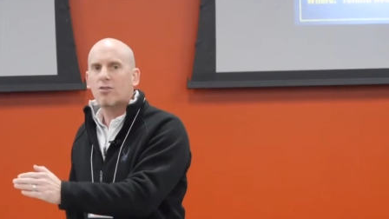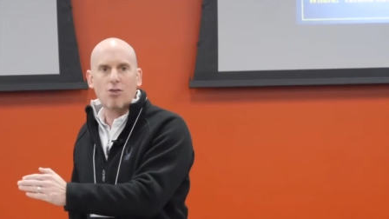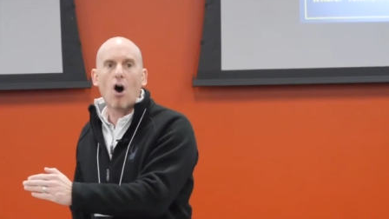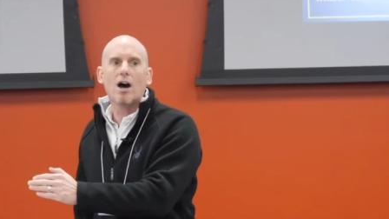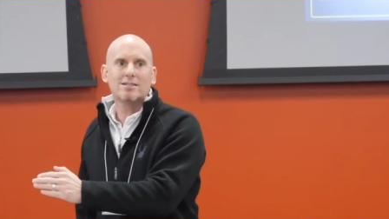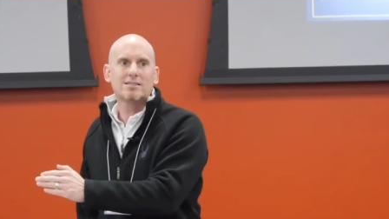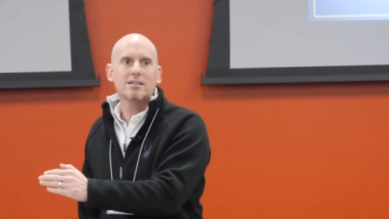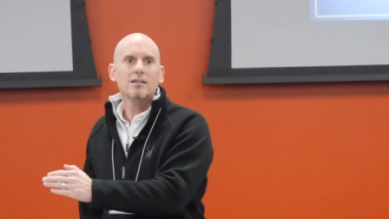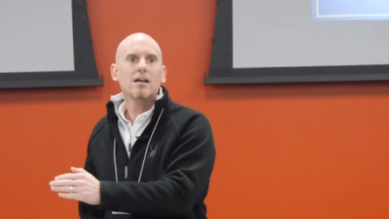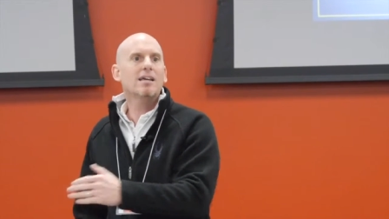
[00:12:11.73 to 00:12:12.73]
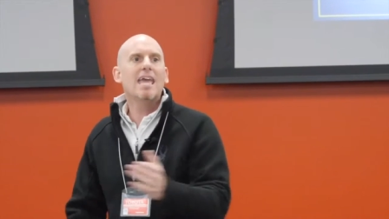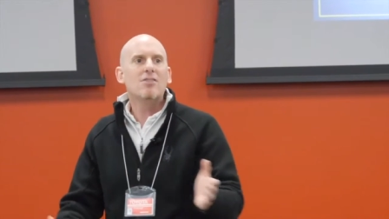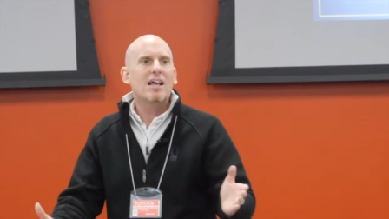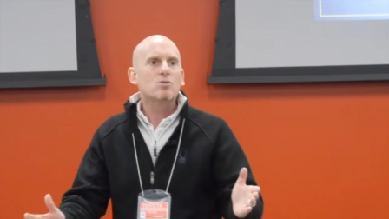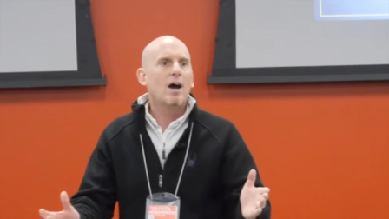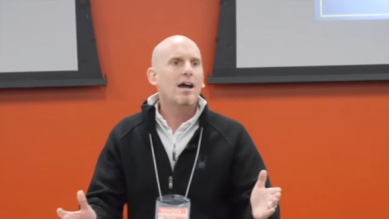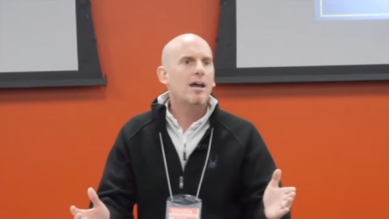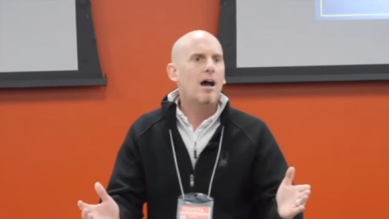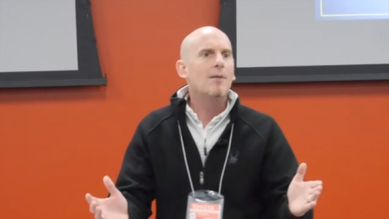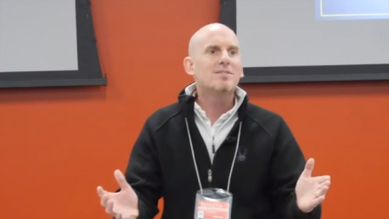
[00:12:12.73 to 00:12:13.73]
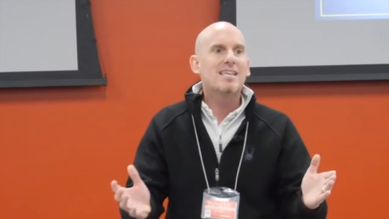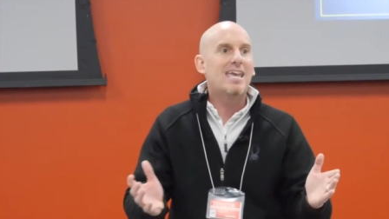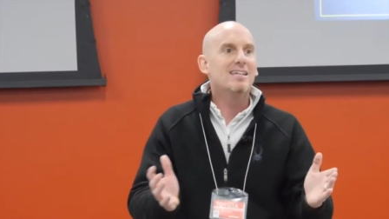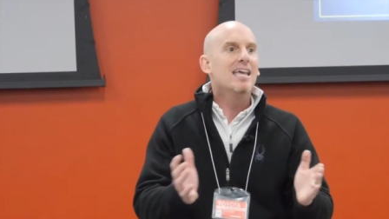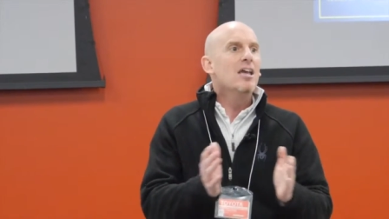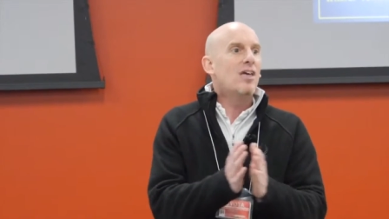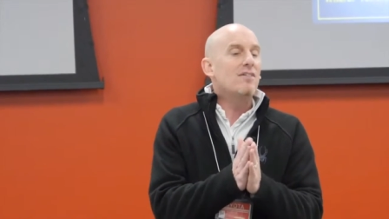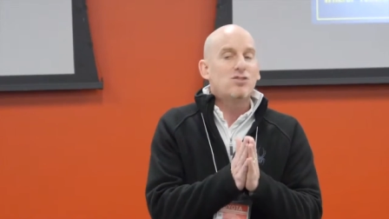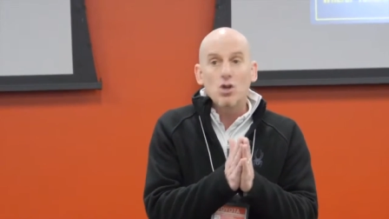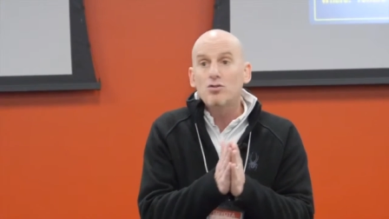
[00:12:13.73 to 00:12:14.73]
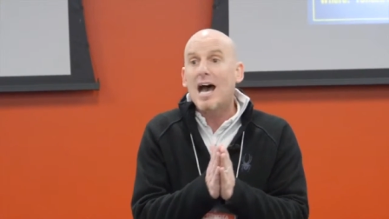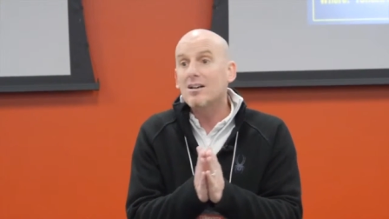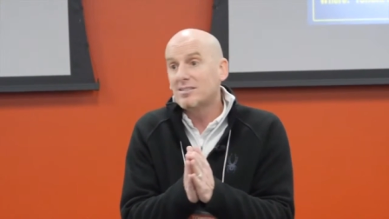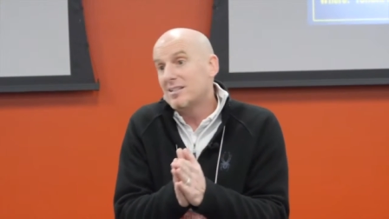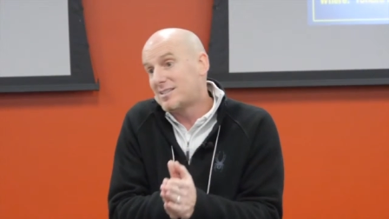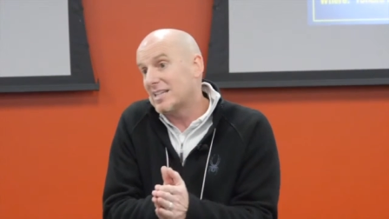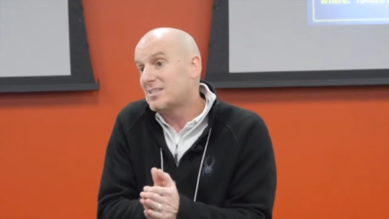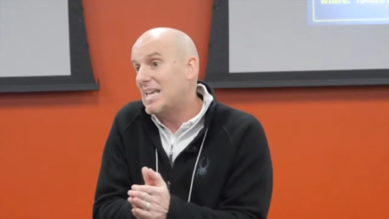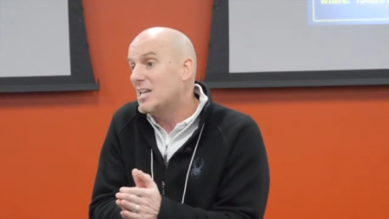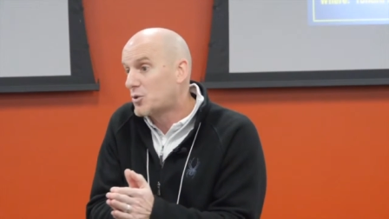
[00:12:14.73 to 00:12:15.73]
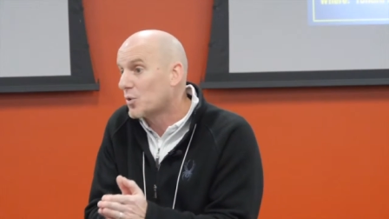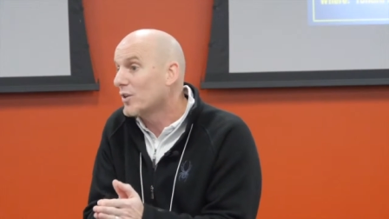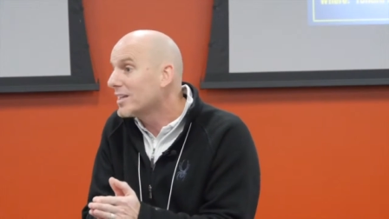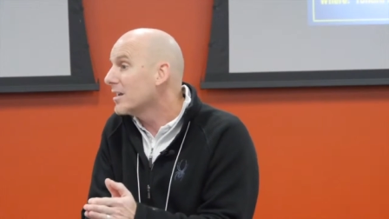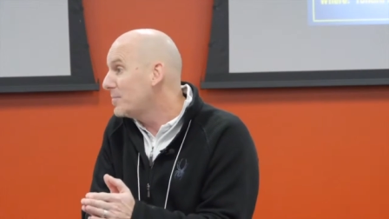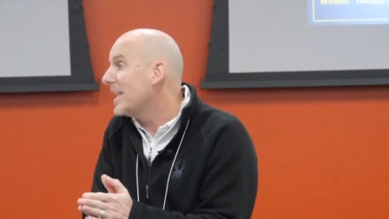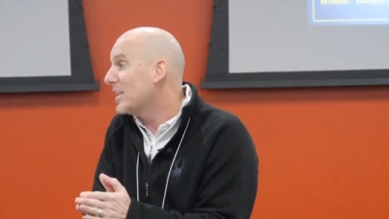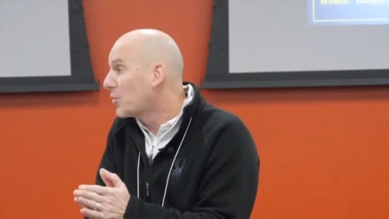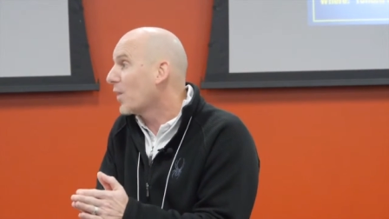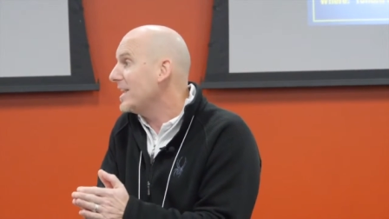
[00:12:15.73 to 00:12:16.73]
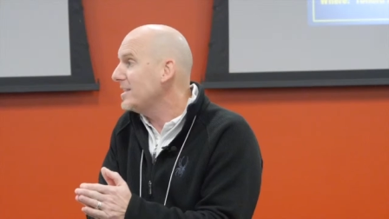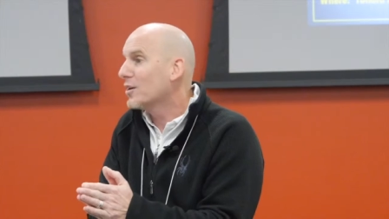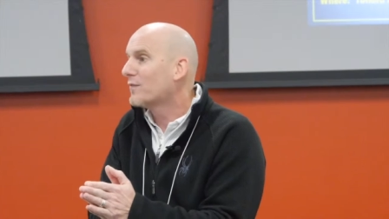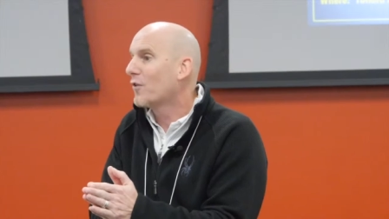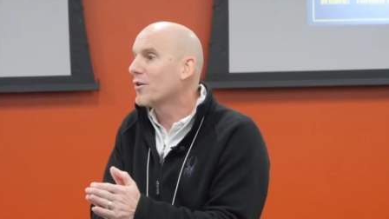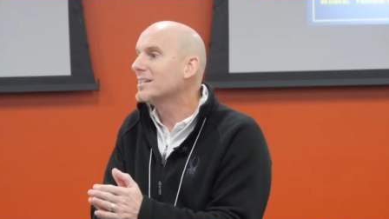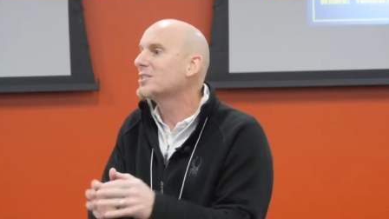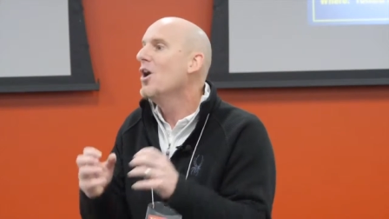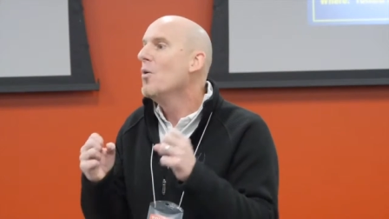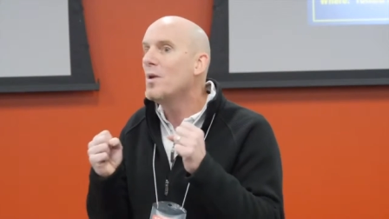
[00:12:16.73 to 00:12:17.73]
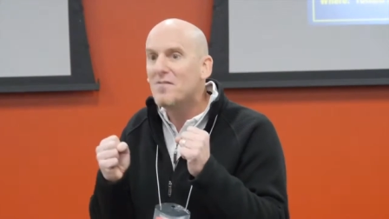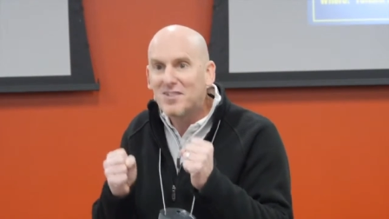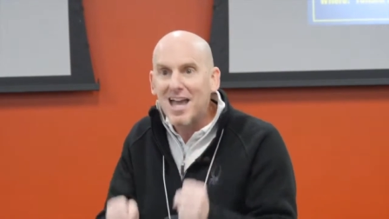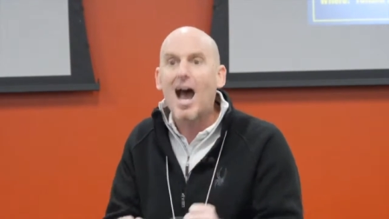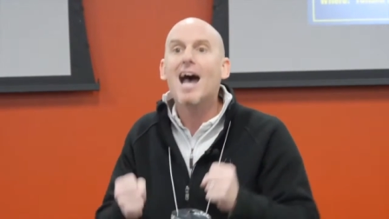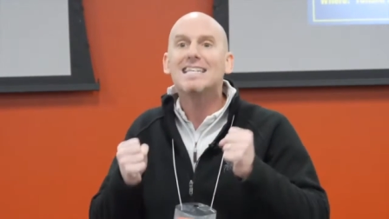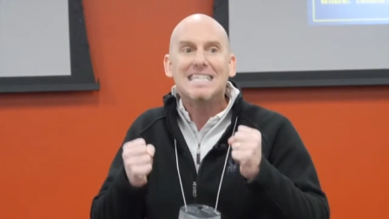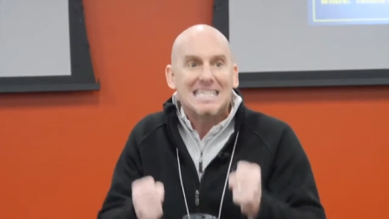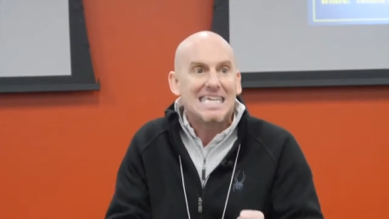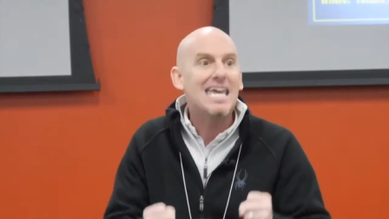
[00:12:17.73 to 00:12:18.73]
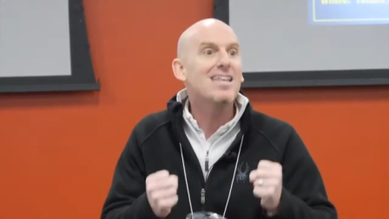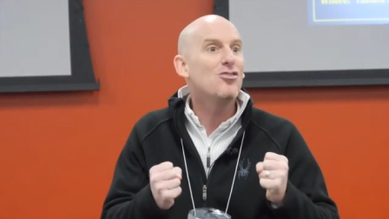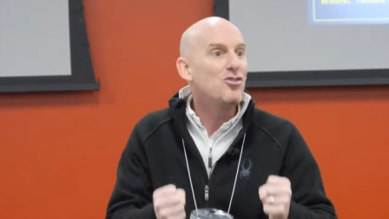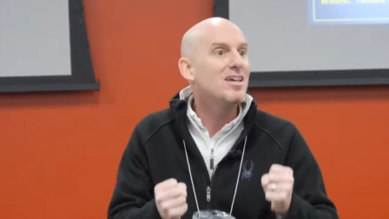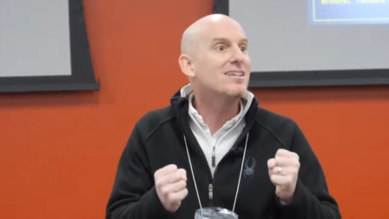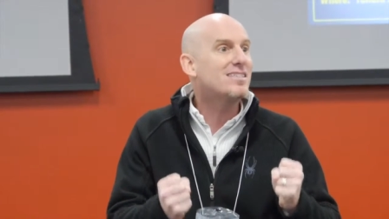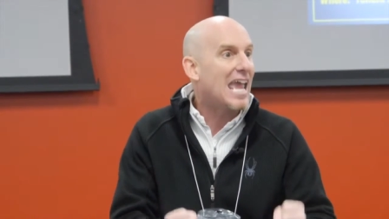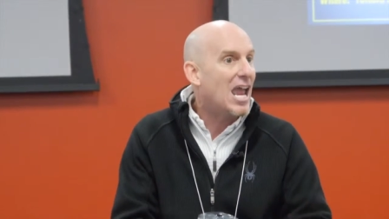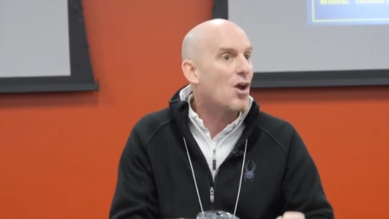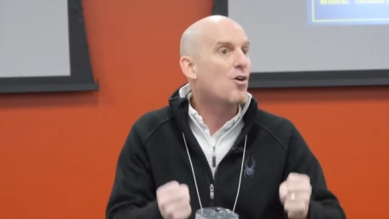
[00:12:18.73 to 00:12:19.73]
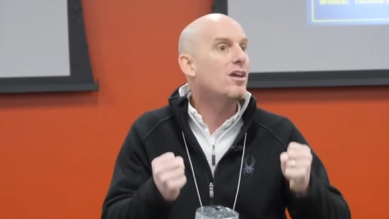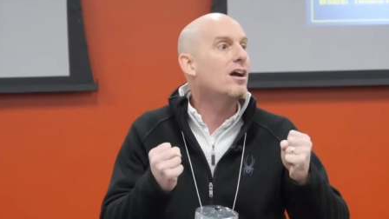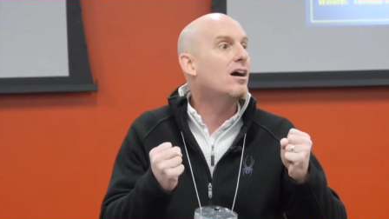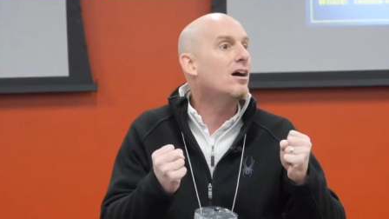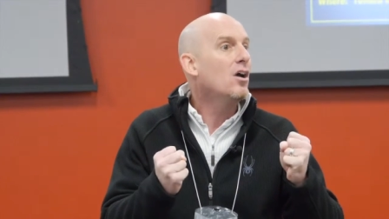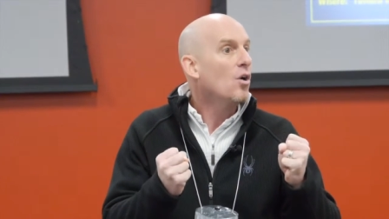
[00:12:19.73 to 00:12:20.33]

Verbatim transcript: thoughts. Again, that's why I'm saying that if 2016 is really going to be a great year for us, we've got to get this area